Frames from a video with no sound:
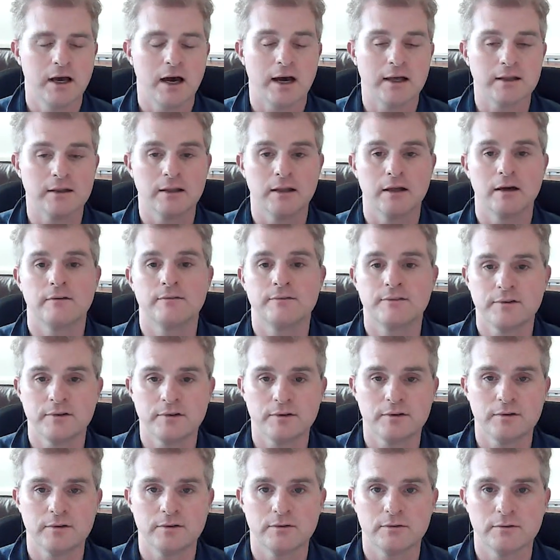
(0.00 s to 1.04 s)
I'd love
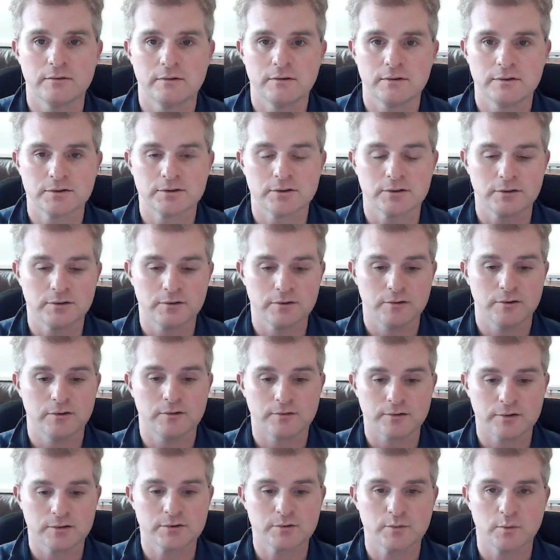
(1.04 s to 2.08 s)
to. So you
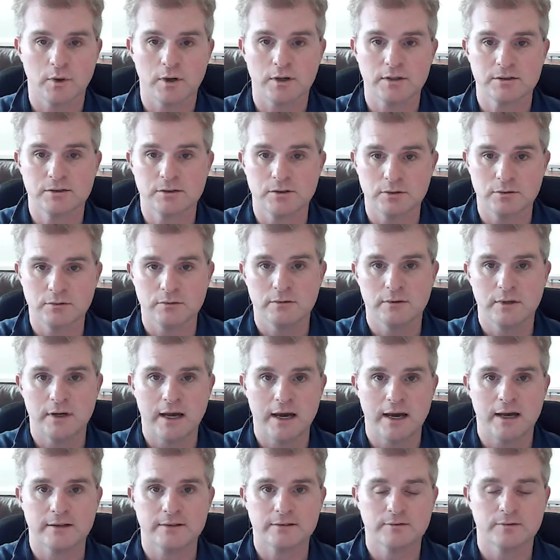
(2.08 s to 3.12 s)
first want to
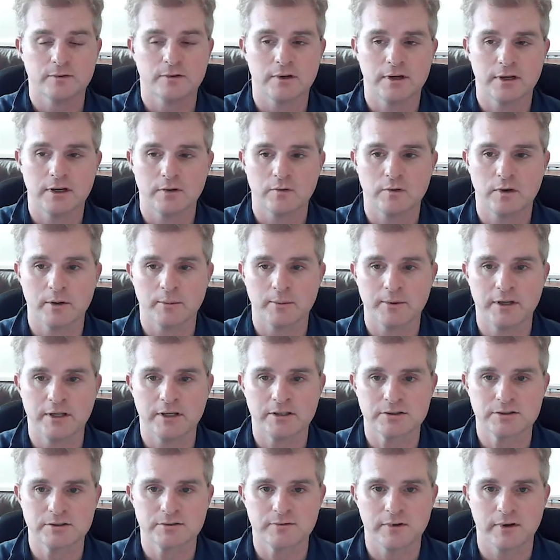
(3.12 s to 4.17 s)
ask for any
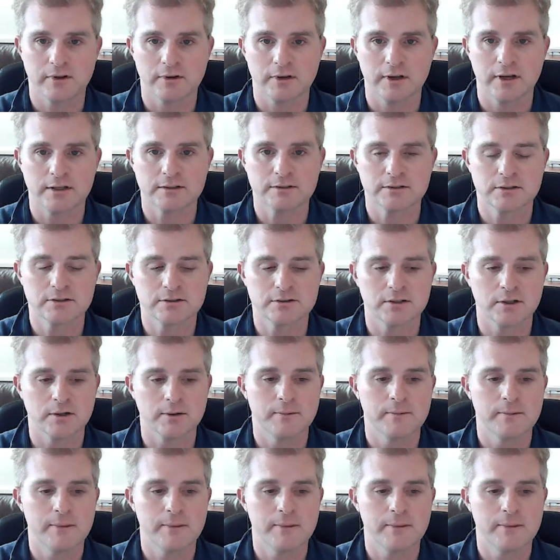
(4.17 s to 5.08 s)
recommendations of other guests. So